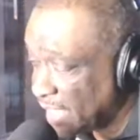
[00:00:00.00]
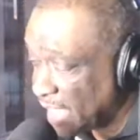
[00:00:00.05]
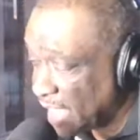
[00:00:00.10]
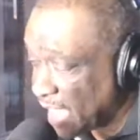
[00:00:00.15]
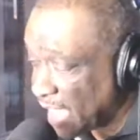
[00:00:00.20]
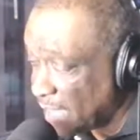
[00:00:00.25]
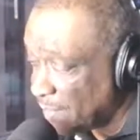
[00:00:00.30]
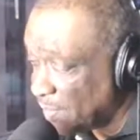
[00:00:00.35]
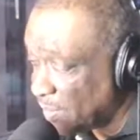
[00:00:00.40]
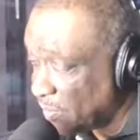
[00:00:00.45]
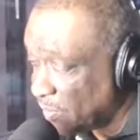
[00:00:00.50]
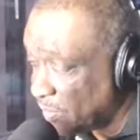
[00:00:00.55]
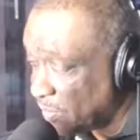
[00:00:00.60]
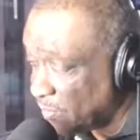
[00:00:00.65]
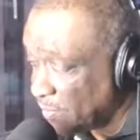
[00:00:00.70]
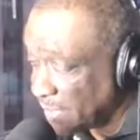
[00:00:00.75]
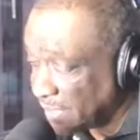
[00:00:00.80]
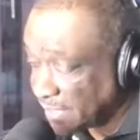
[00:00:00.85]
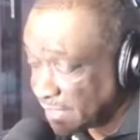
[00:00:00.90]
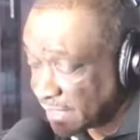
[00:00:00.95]
I'm a
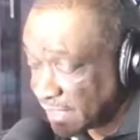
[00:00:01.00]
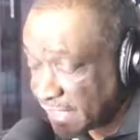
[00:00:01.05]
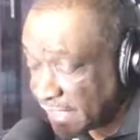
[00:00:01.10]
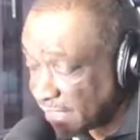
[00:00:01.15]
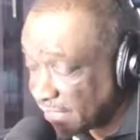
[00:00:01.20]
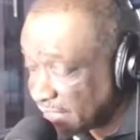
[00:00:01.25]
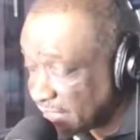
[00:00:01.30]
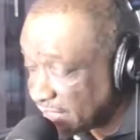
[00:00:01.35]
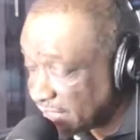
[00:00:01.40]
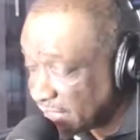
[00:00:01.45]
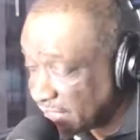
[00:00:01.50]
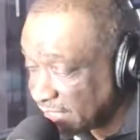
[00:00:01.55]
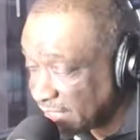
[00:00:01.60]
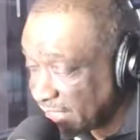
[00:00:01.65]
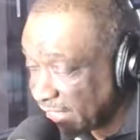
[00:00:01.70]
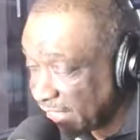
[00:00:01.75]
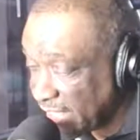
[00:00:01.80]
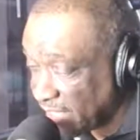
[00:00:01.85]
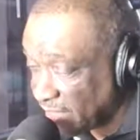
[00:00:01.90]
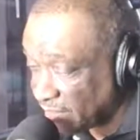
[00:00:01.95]
woman. It doesn't
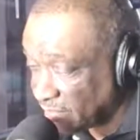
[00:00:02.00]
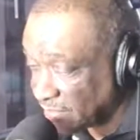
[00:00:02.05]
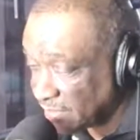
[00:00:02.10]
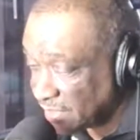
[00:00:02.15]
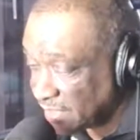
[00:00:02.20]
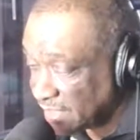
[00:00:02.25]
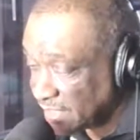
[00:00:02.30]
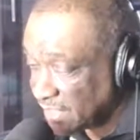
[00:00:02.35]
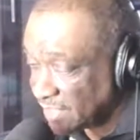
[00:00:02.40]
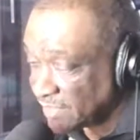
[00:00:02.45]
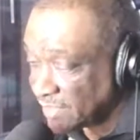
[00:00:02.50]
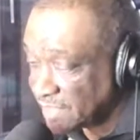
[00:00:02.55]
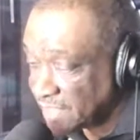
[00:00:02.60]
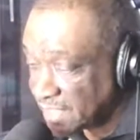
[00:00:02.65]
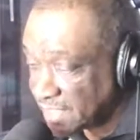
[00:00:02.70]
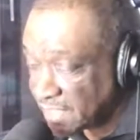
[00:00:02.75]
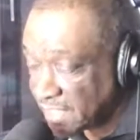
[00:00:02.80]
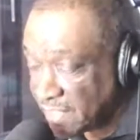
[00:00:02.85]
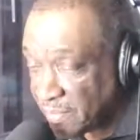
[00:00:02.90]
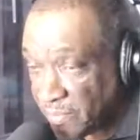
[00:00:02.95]
count. It's the
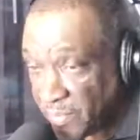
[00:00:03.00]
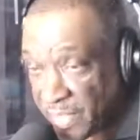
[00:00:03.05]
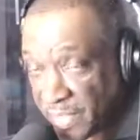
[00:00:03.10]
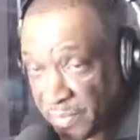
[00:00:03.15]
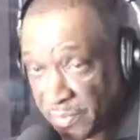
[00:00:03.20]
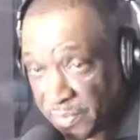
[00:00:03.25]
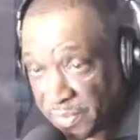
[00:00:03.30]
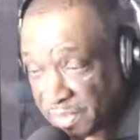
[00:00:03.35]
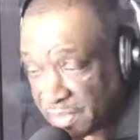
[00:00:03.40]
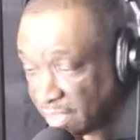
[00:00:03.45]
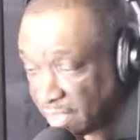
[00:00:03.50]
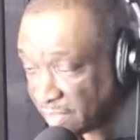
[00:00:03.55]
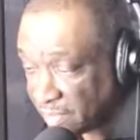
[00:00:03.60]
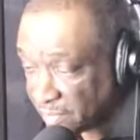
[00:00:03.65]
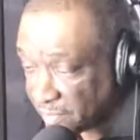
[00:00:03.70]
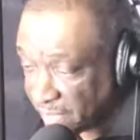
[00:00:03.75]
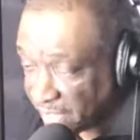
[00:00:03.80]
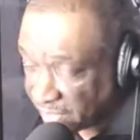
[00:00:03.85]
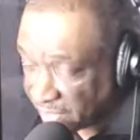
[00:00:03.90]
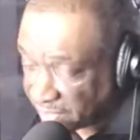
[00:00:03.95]
same way when we talk
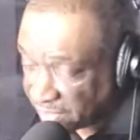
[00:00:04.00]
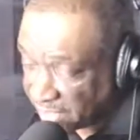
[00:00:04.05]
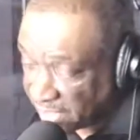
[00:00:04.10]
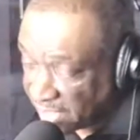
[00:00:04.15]
about